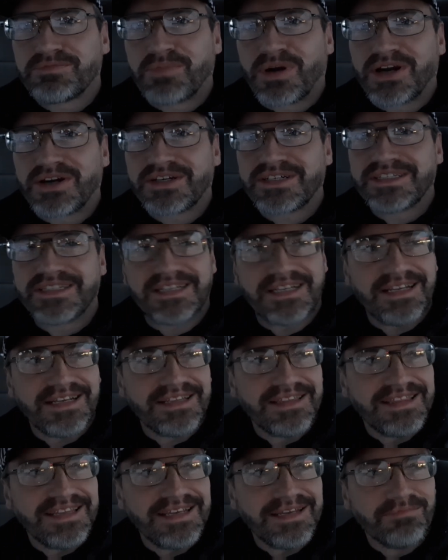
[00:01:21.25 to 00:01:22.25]
parked
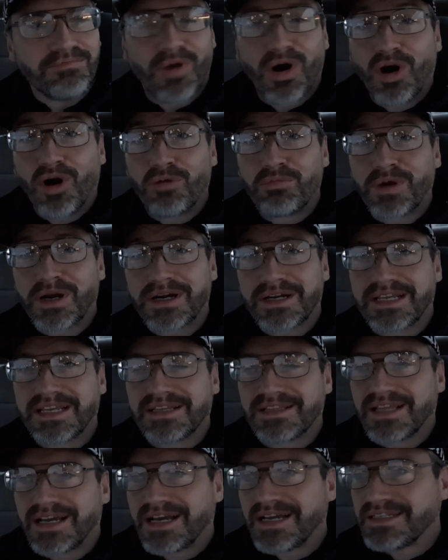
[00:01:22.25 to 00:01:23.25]
in the mall
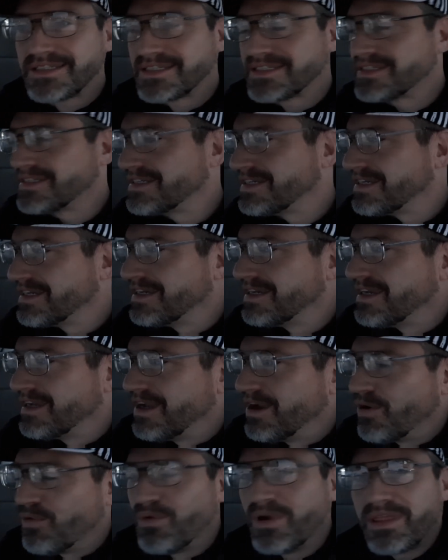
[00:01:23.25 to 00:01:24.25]
parking lot
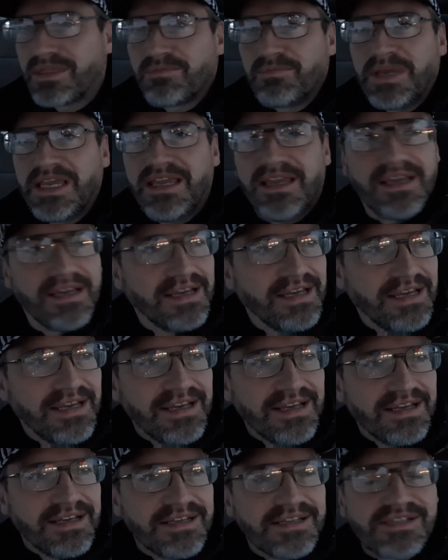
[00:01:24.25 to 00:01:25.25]
with me,
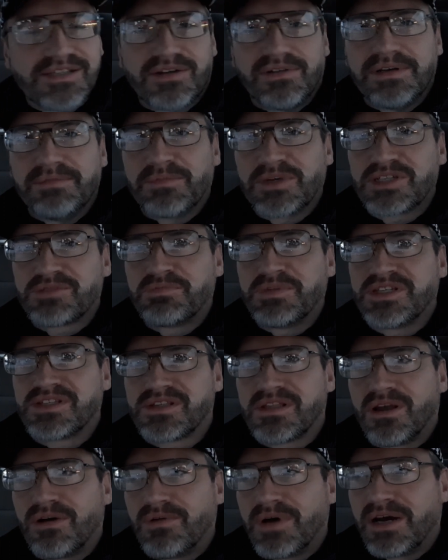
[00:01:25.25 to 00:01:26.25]
so it must be
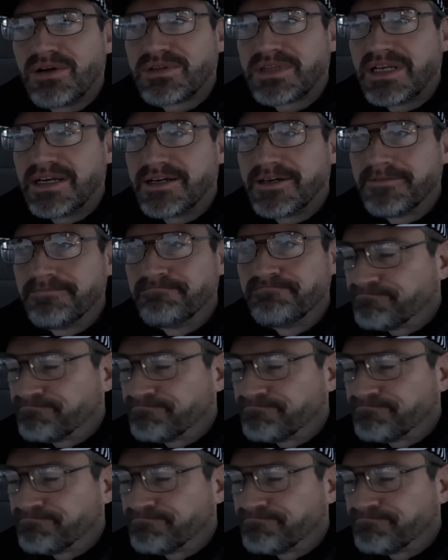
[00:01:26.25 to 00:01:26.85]
slow out there.